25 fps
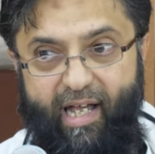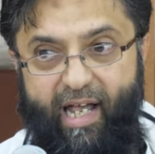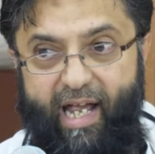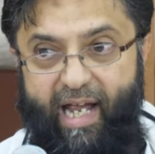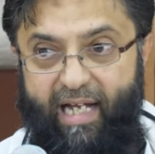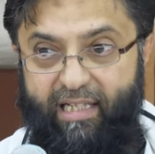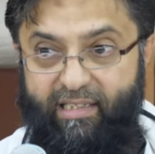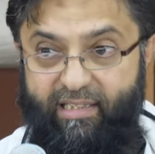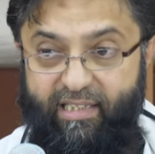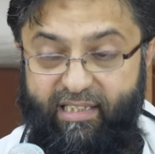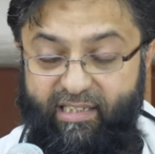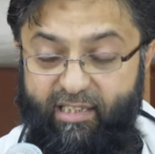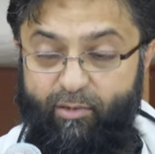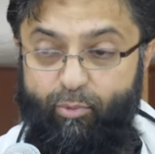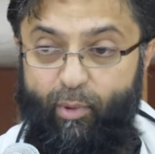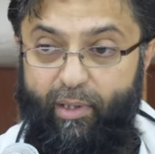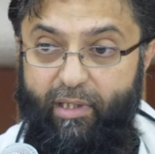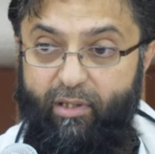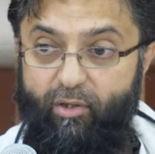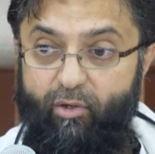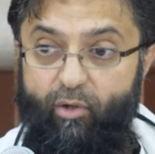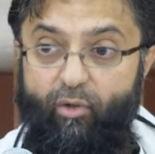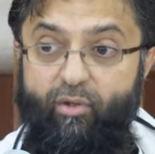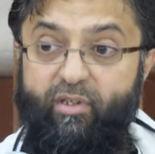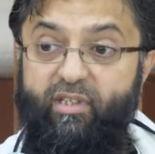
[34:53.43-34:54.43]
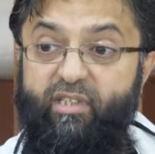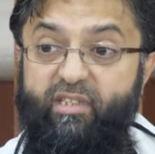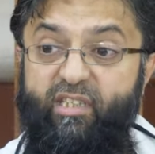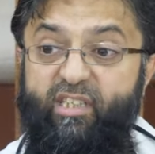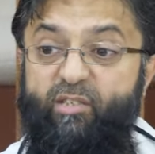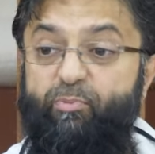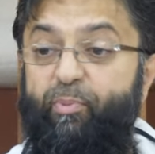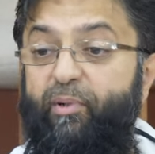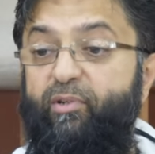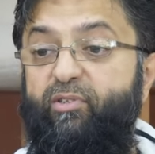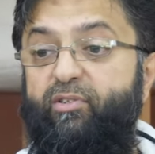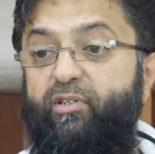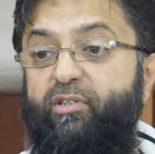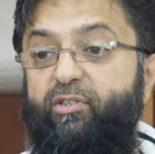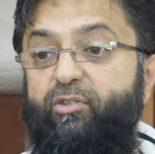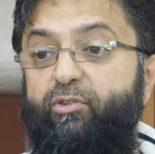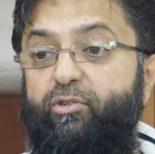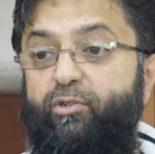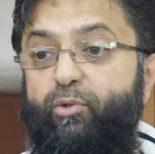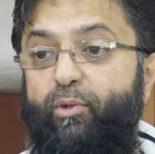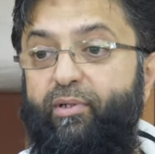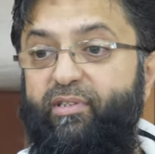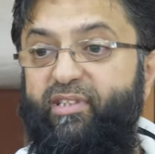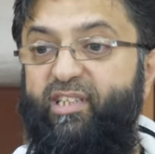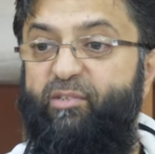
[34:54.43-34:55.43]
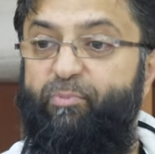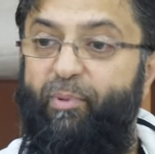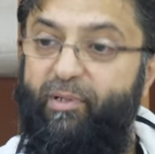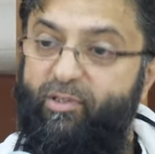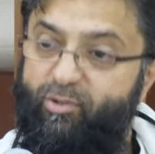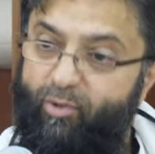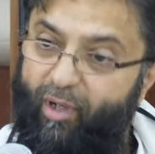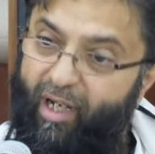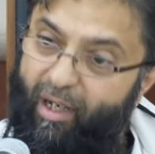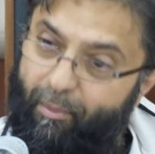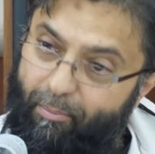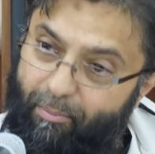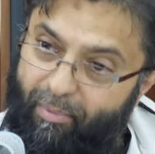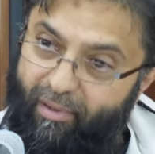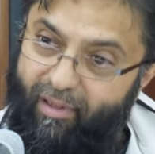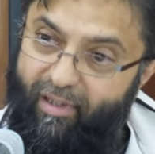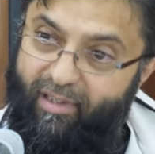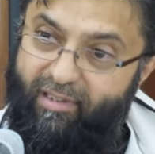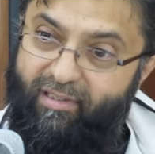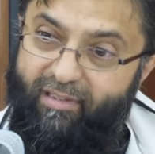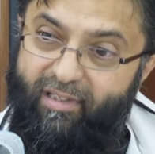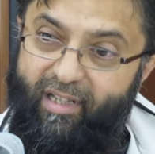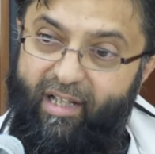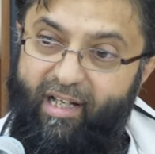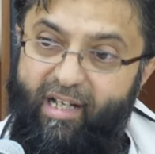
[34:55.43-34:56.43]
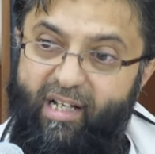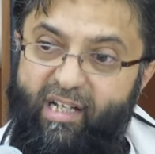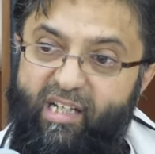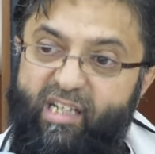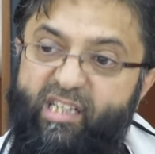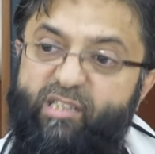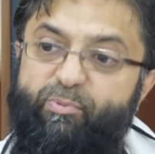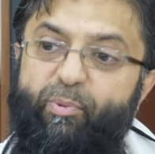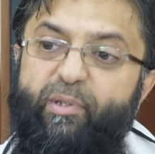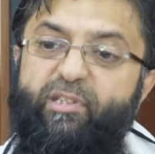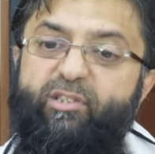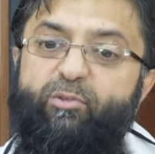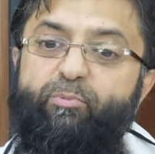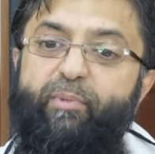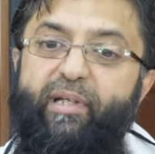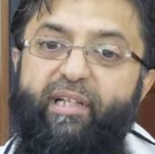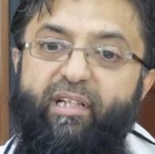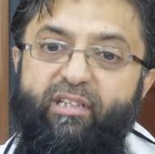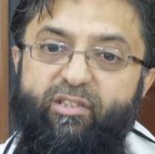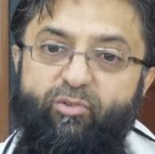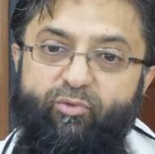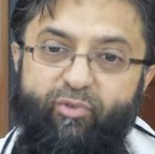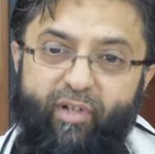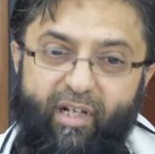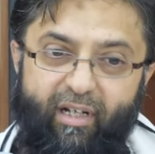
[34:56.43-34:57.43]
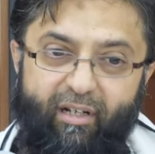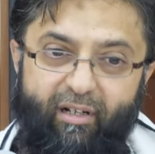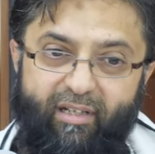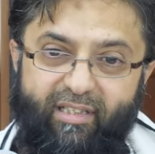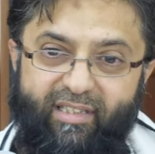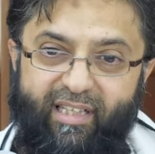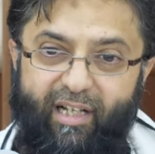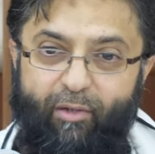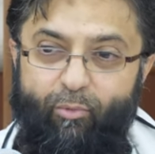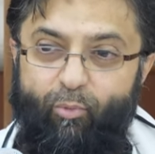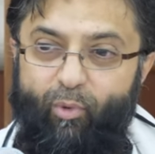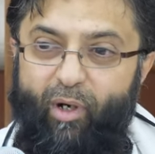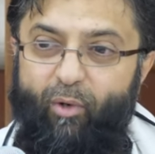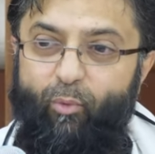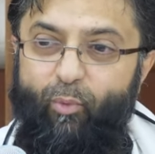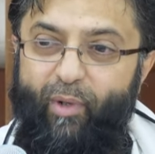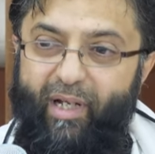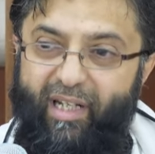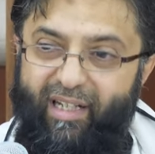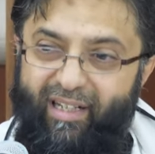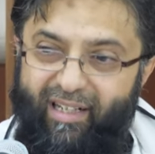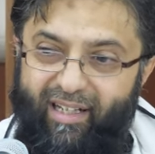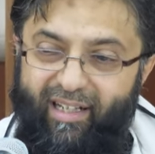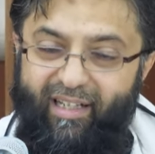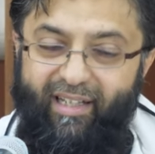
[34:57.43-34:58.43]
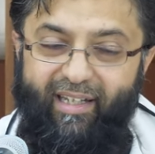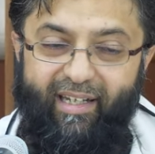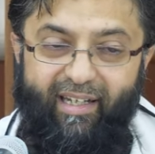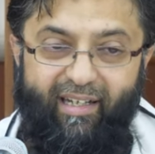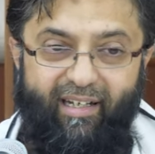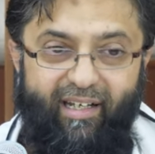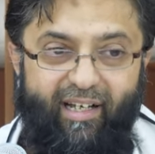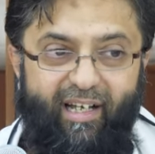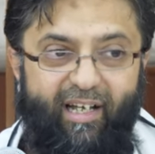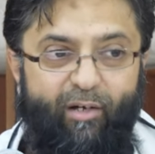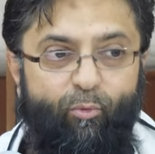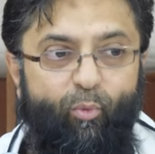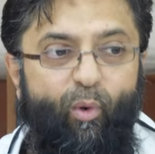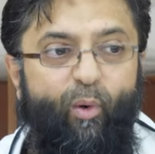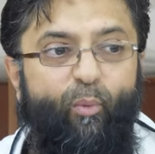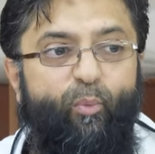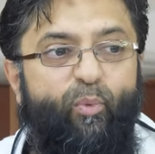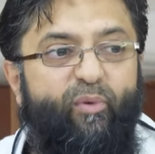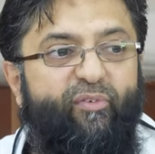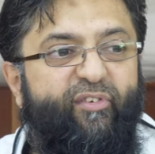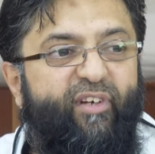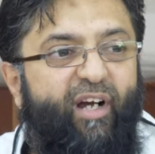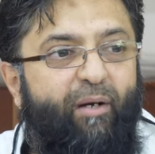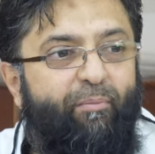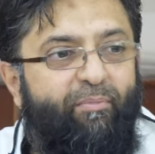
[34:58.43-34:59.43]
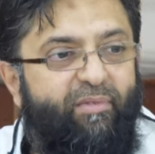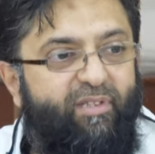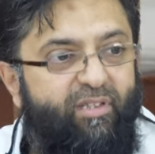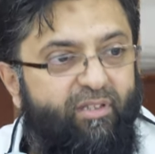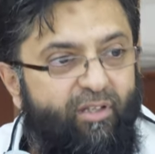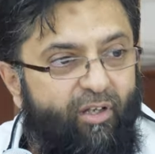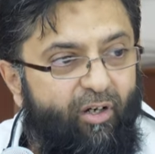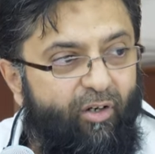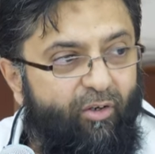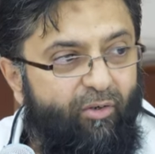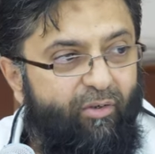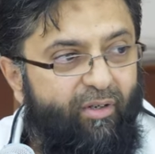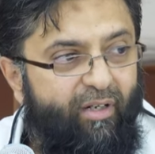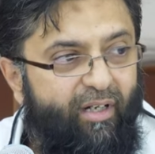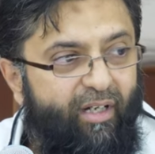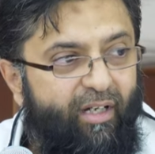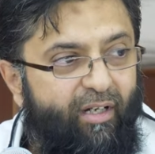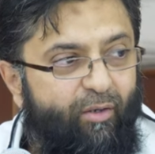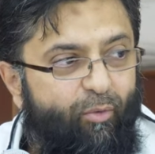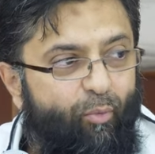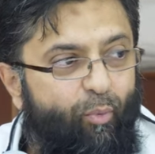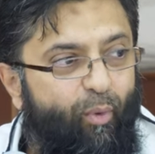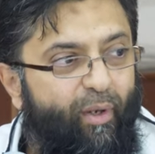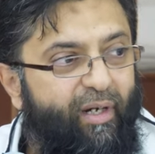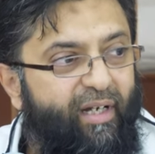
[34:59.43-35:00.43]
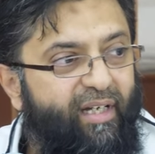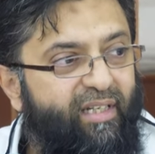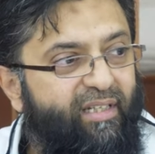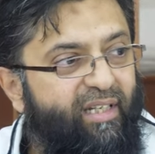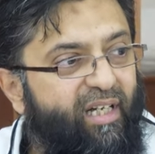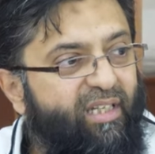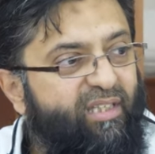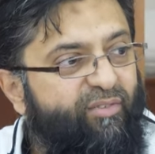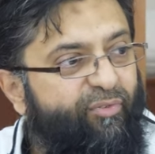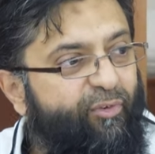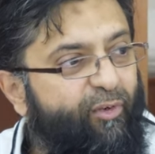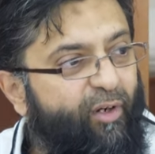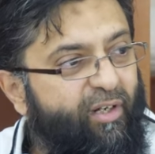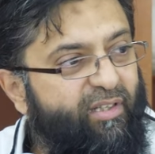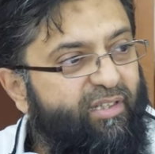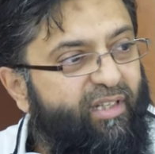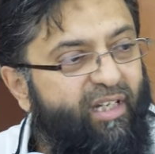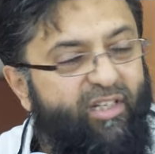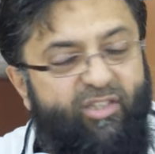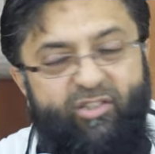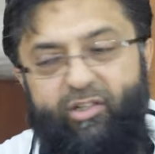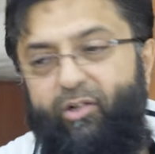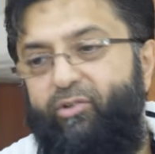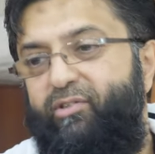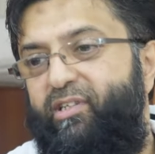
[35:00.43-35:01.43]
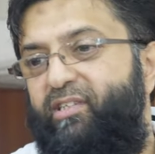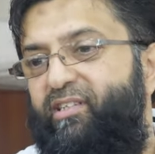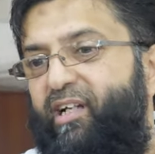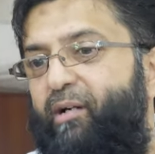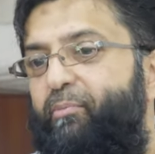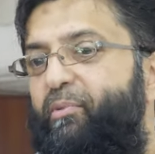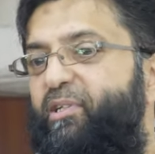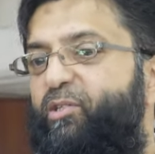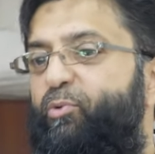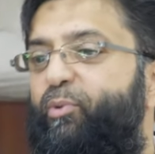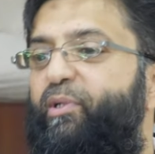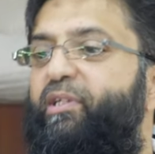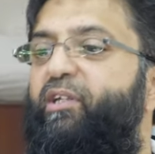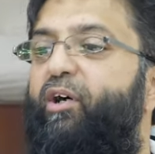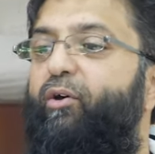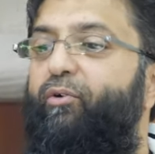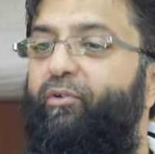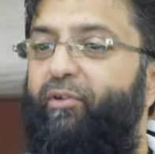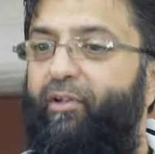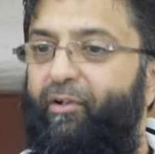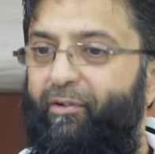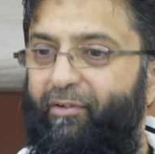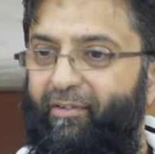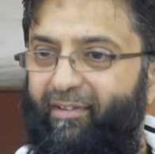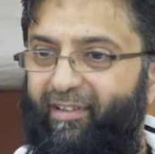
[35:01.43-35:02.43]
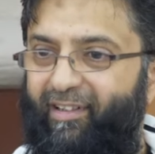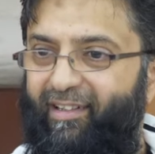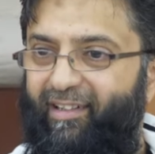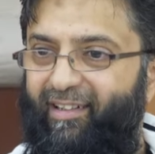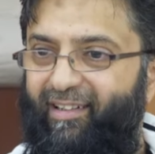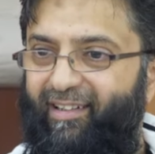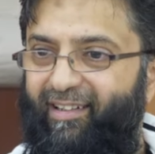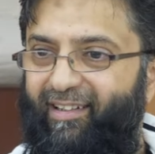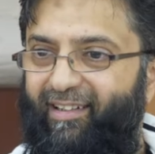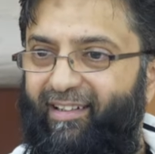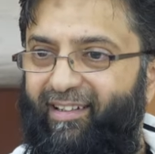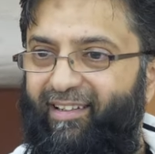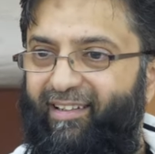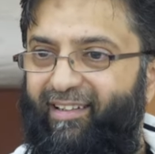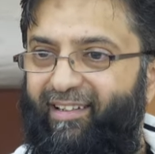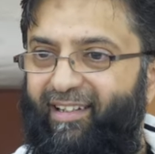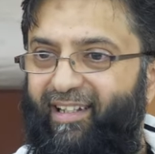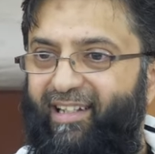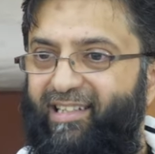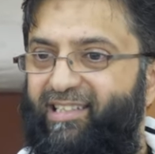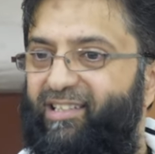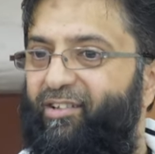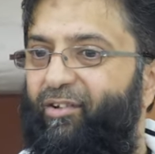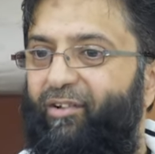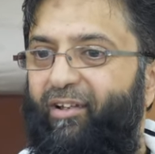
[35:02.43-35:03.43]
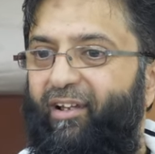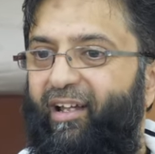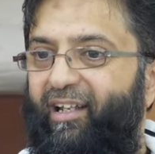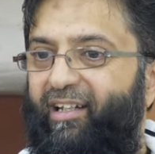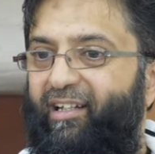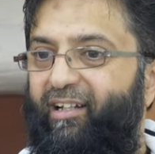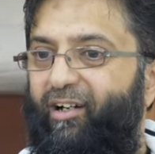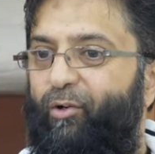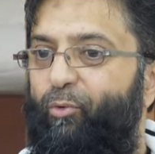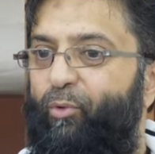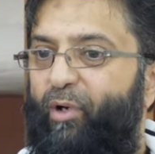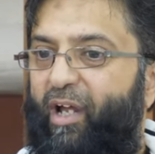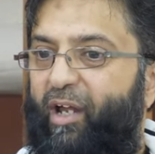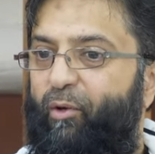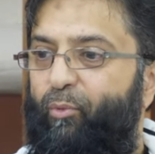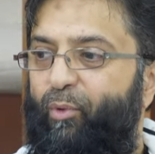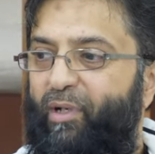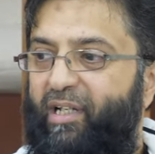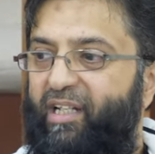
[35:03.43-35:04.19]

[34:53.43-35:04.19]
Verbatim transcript: And this is what knowledge is supposed to do to us. It's supposed to humble us. It's supposed to make us realize that what we're learning, what we've come to know, what it does for us, it shows us how much we don't know. It's not like, okay, we